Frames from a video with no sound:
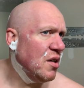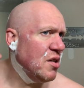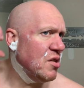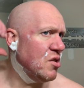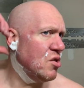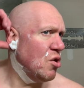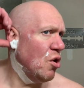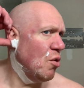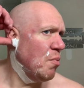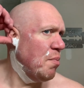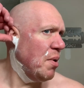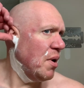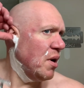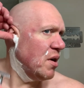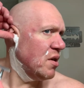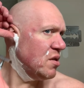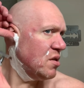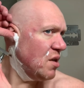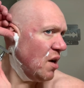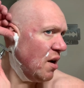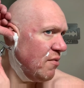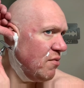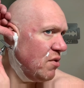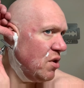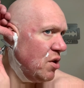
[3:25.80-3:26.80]
soap
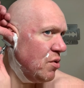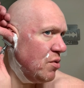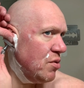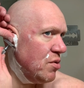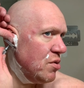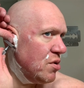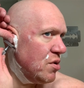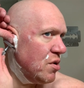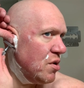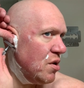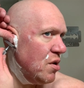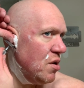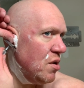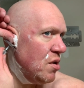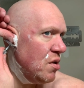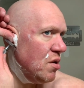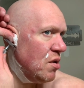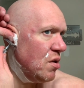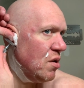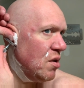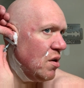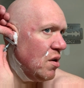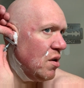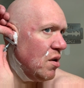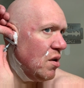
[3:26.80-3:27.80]
pucks I've used.
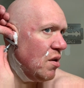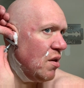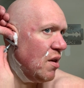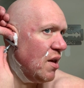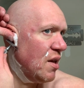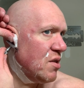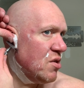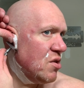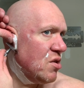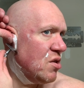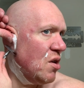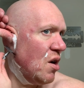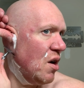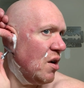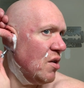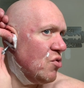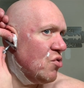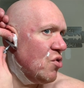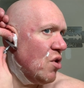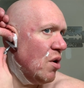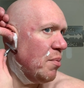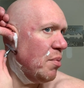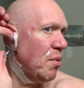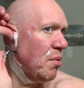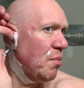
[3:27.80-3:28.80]
That's
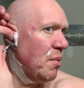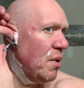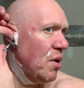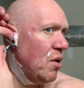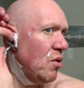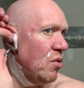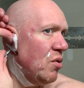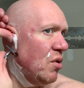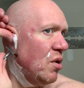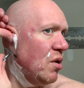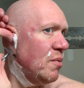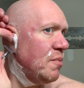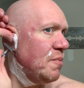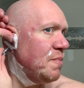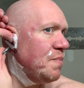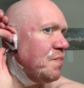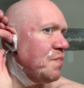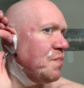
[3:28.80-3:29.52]
non-triple milled.